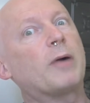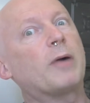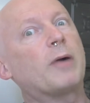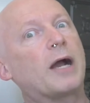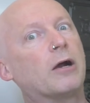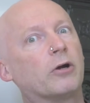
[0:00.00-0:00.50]

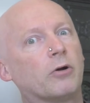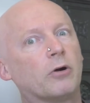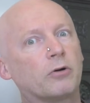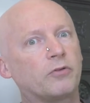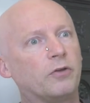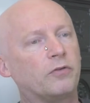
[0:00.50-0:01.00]

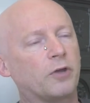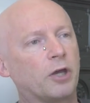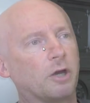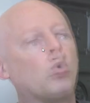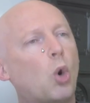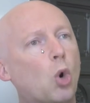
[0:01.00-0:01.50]
Paradox is
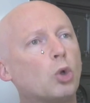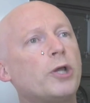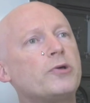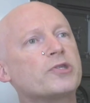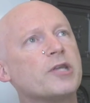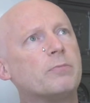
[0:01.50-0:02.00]
all
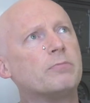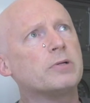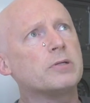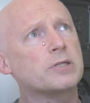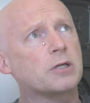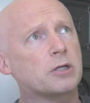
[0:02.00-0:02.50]
those
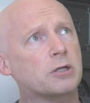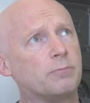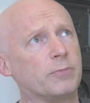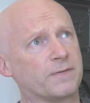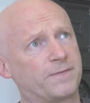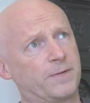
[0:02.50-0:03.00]
numbers that can be
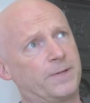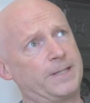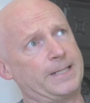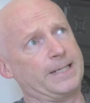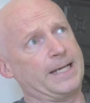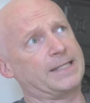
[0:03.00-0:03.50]
defined
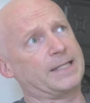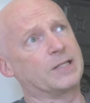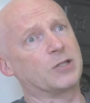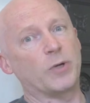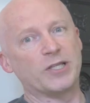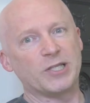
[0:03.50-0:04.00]
in less than
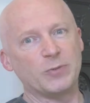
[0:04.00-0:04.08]
20